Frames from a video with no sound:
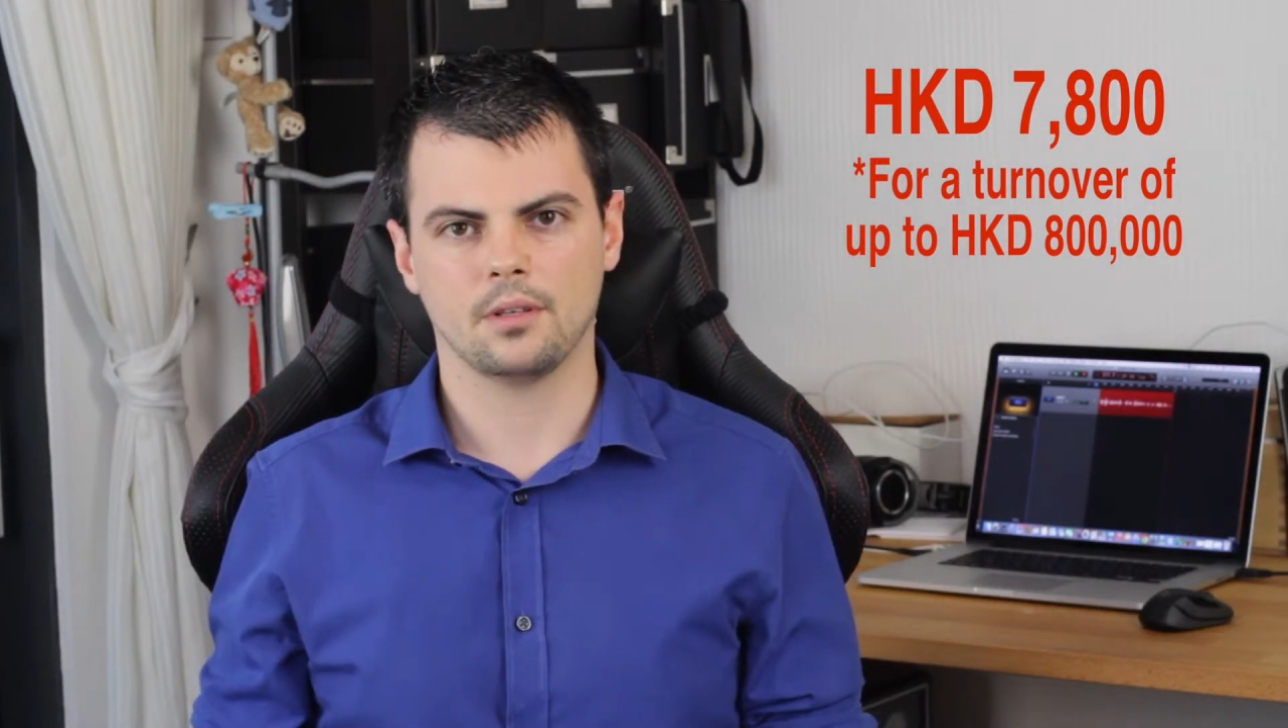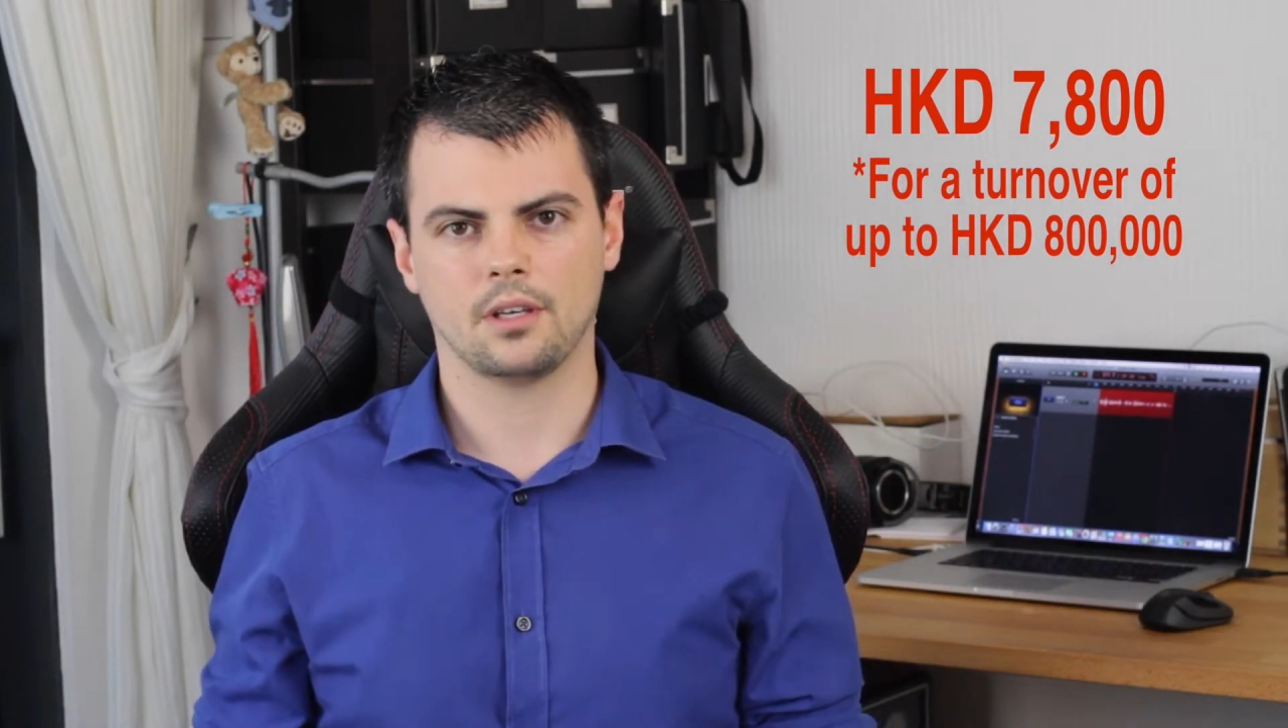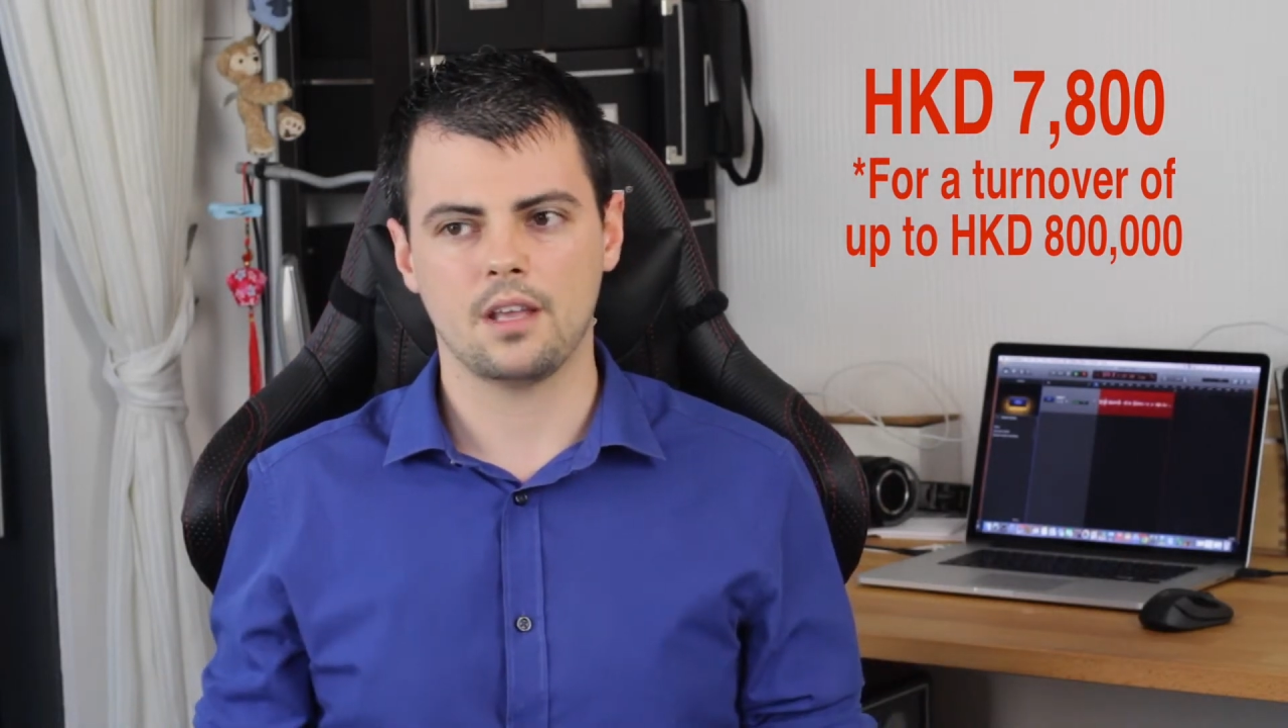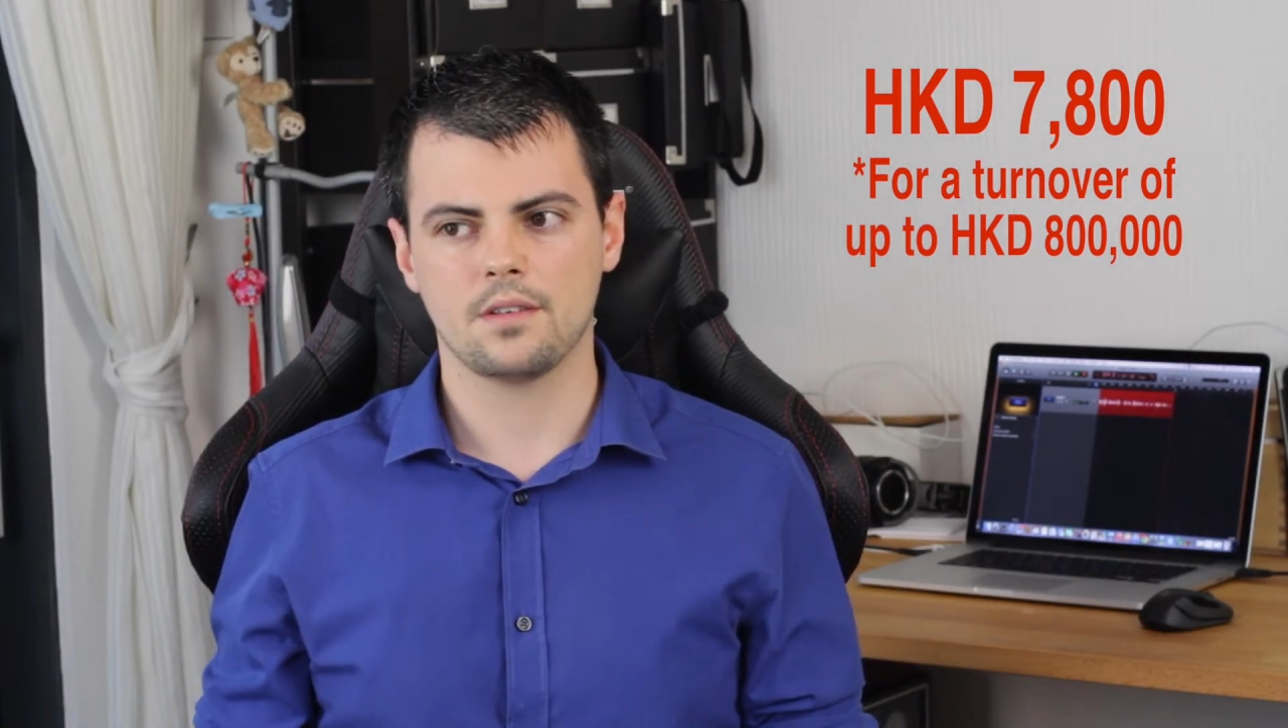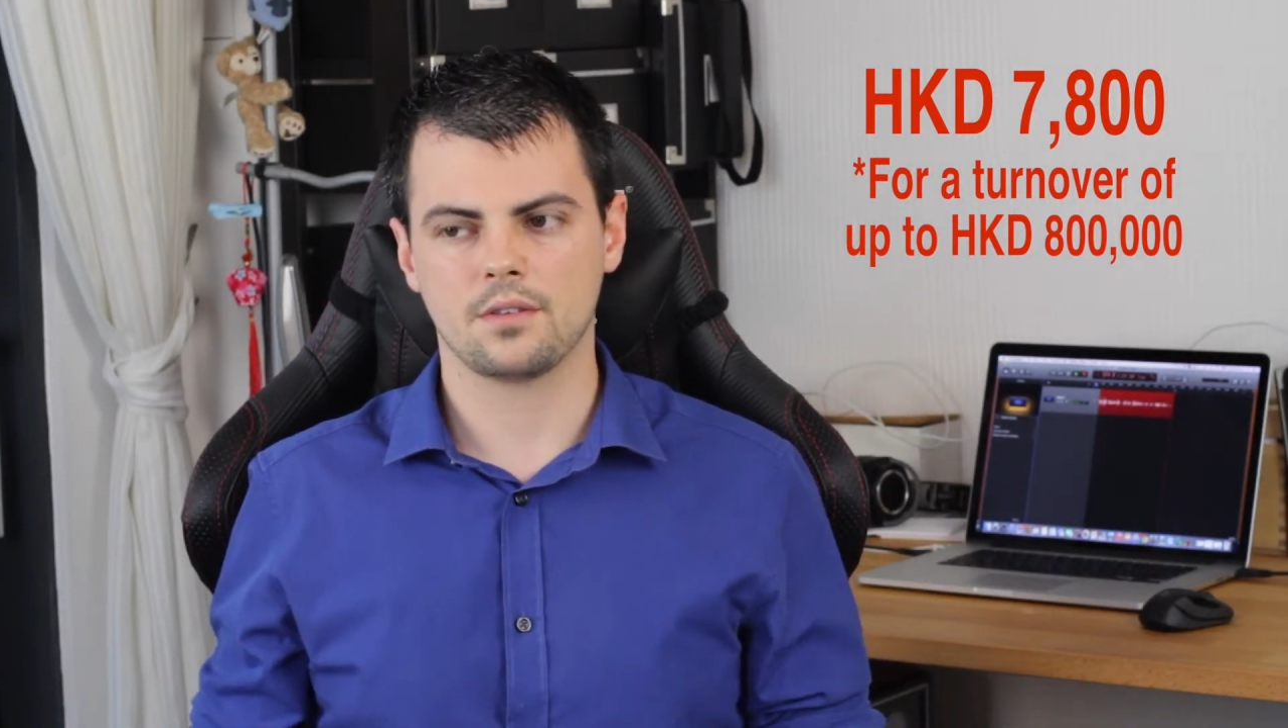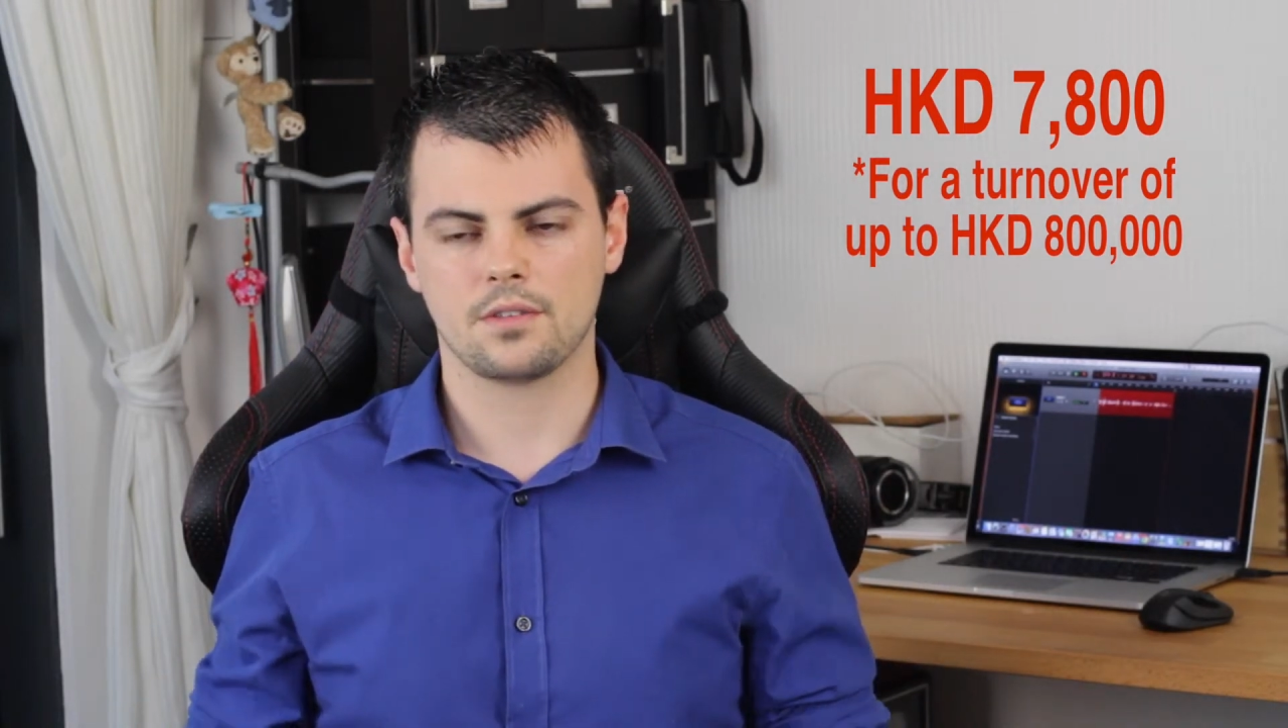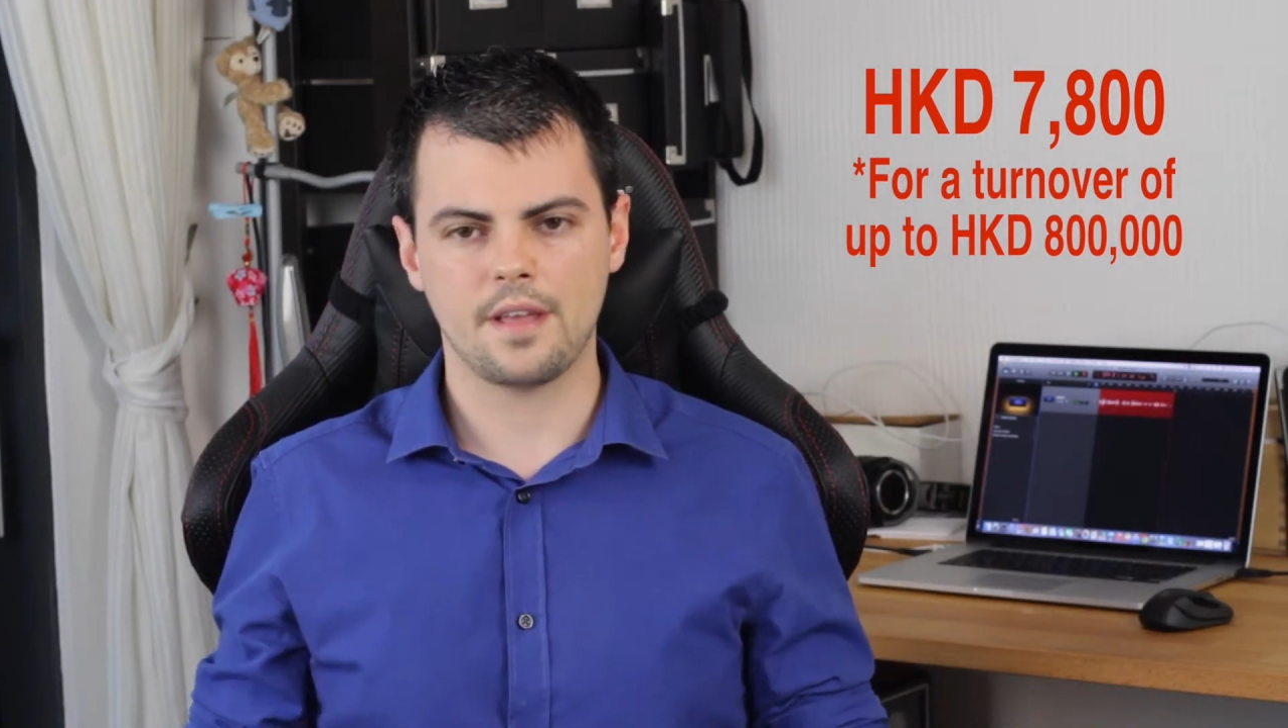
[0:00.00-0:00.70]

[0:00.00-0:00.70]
Okay, so